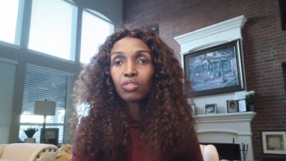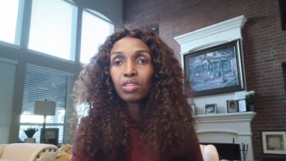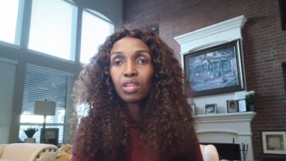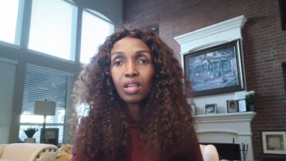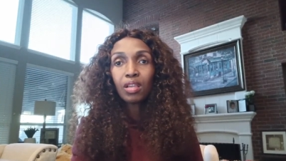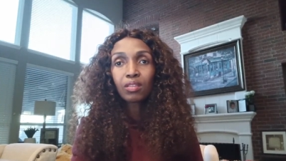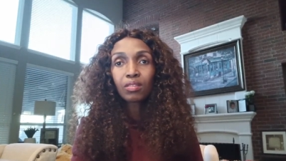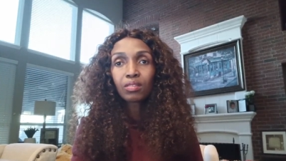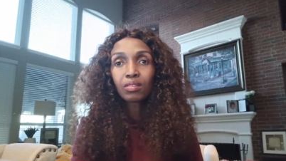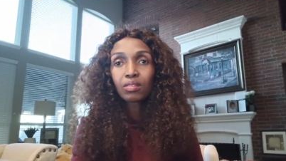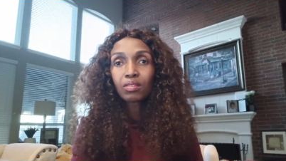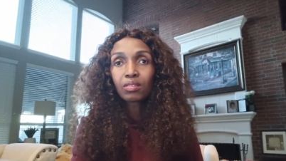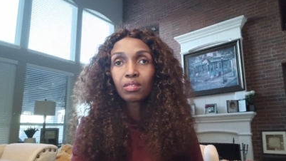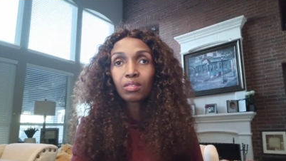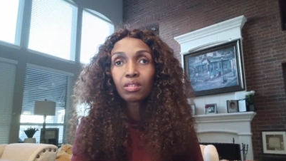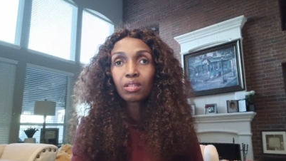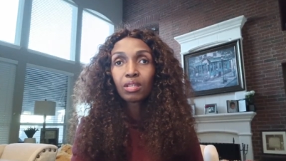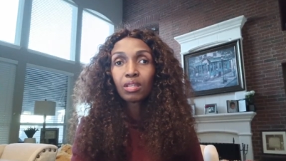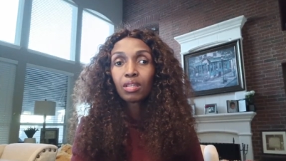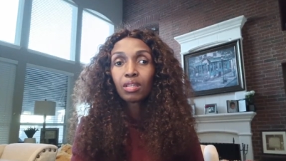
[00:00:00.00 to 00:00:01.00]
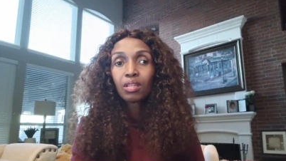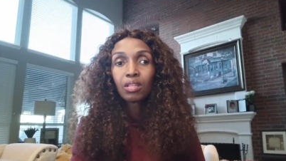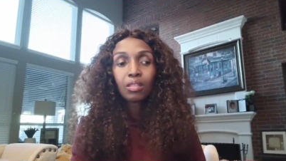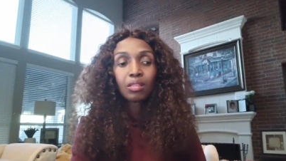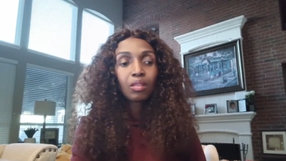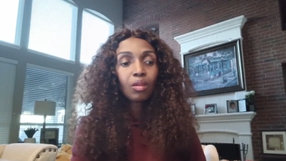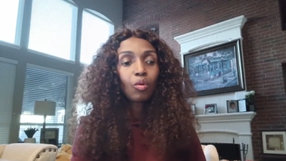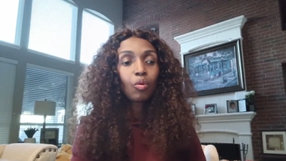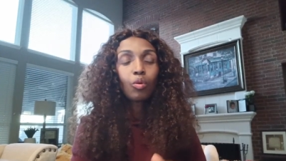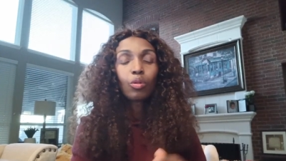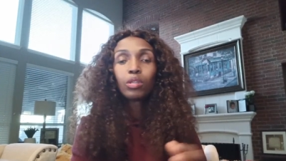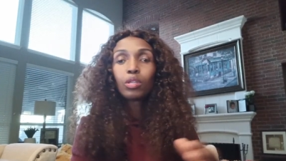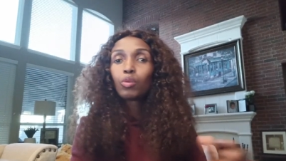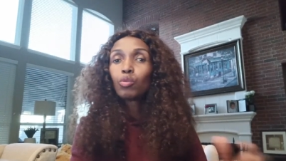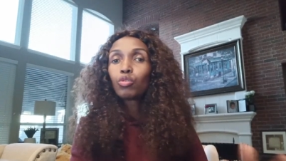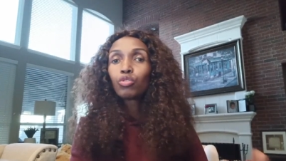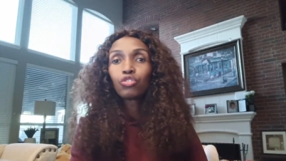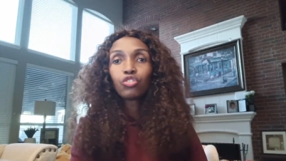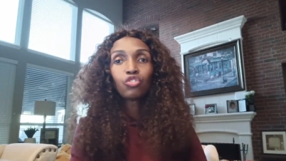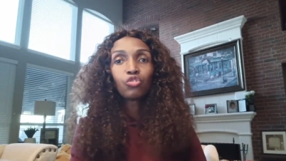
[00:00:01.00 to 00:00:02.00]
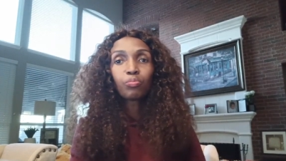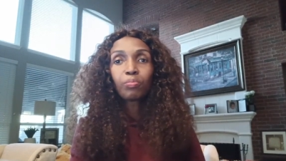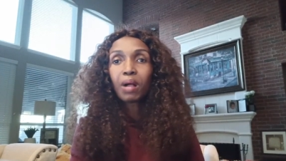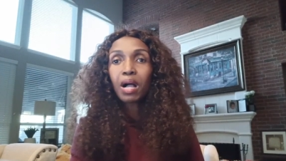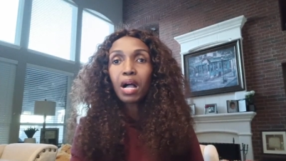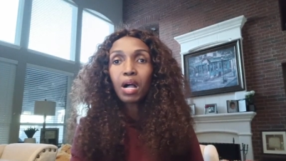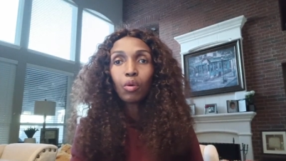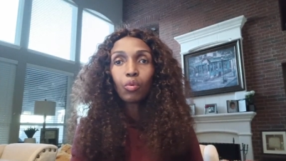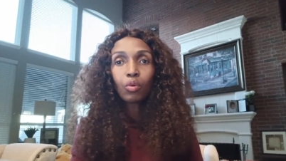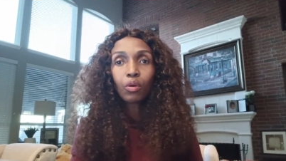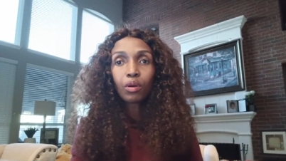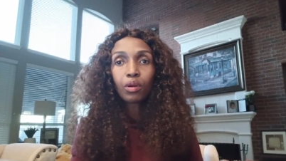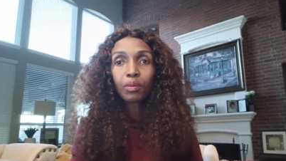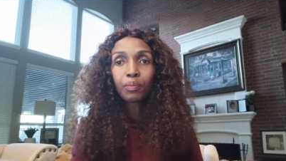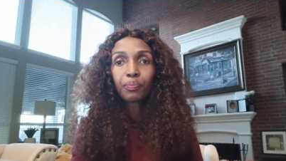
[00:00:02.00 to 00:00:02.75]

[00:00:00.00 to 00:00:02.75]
yes, the Holy Ghost is power.